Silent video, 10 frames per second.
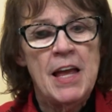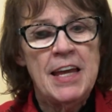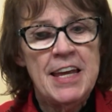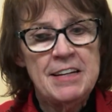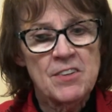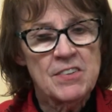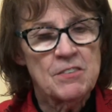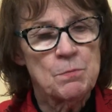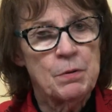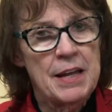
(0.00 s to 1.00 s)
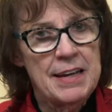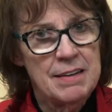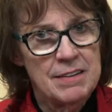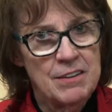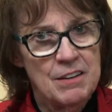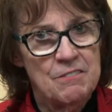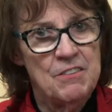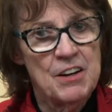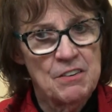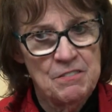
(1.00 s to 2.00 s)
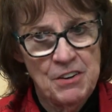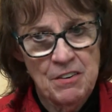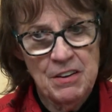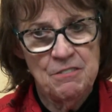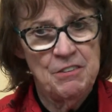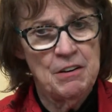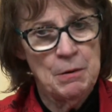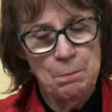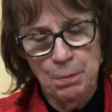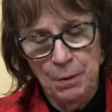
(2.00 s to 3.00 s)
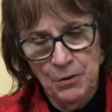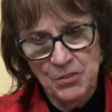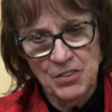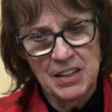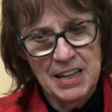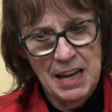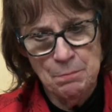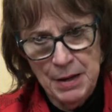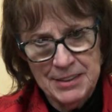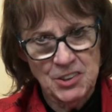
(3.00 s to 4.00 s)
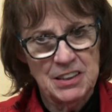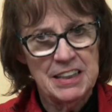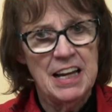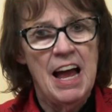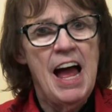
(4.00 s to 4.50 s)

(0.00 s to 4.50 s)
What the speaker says: he just explained very, very, very personally and passionately